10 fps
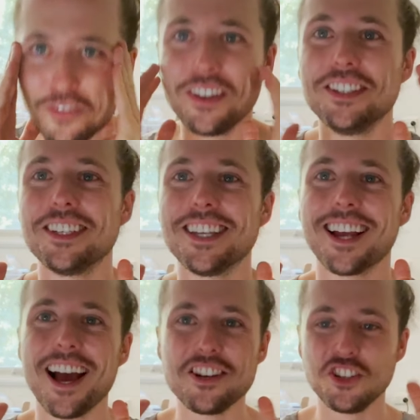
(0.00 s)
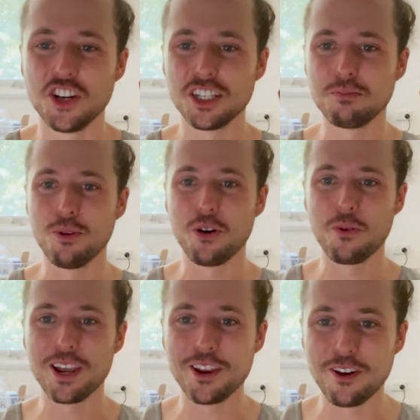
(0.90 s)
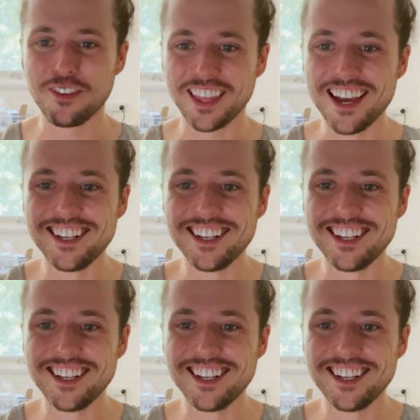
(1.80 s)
friend's just like, I just bought a Wii U for this.